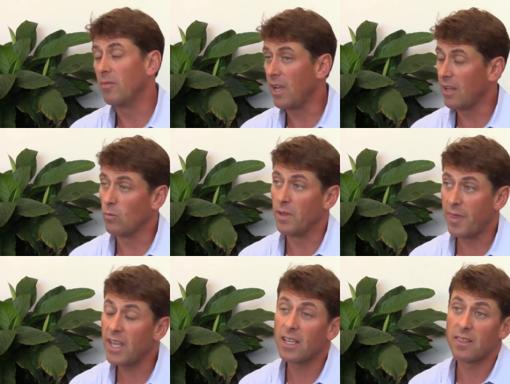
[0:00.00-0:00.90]
And we
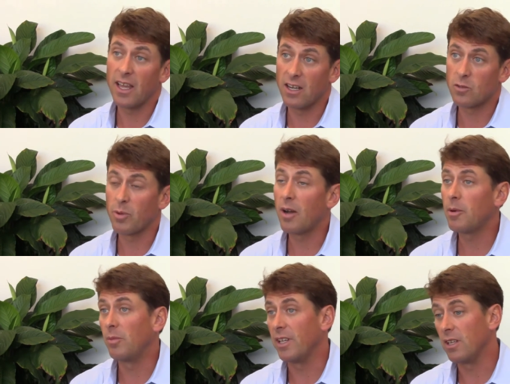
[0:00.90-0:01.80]
think that it's
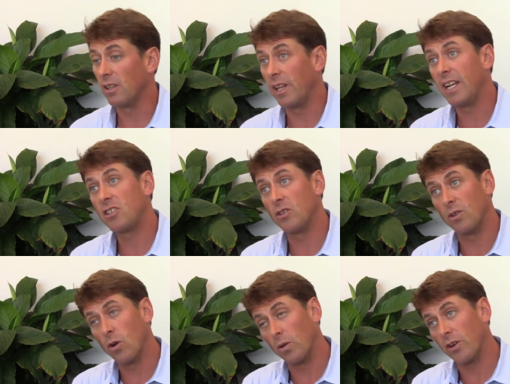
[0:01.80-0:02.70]
probably linked to
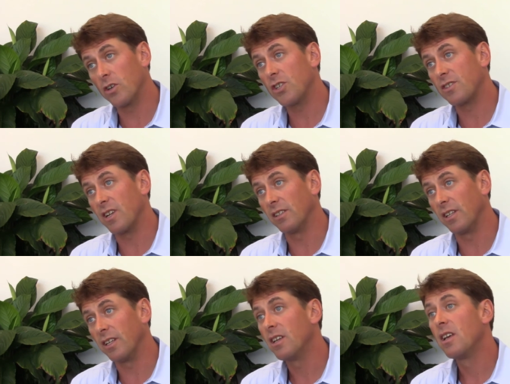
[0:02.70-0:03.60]
cholinergic
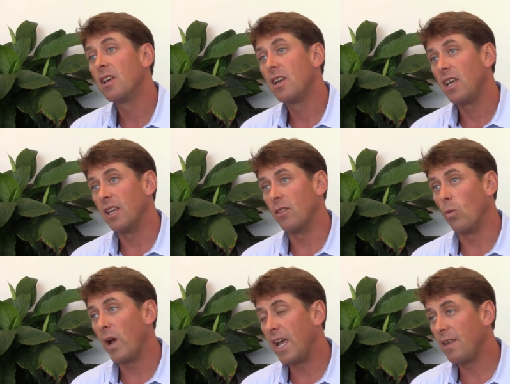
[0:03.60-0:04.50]
signaling in the
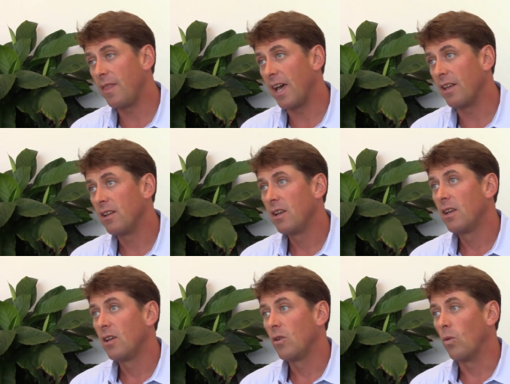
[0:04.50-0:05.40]
way that
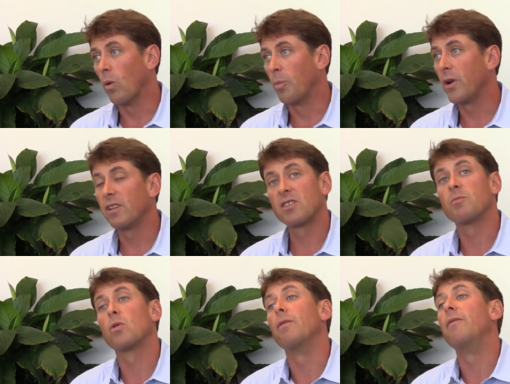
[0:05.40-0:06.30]
we're putting some
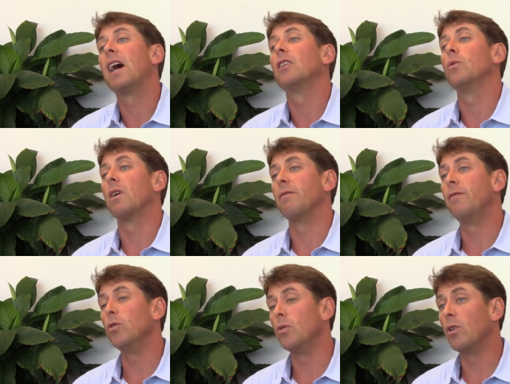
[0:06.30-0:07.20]
sort of value on
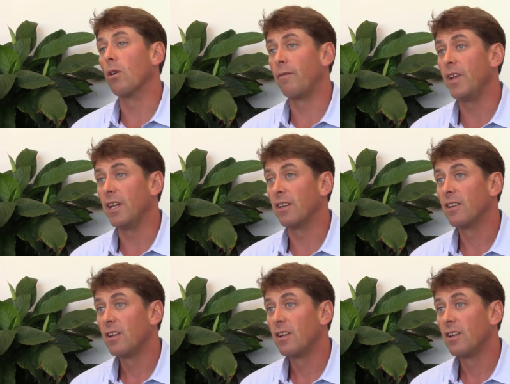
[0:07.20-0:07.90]
food or feeding.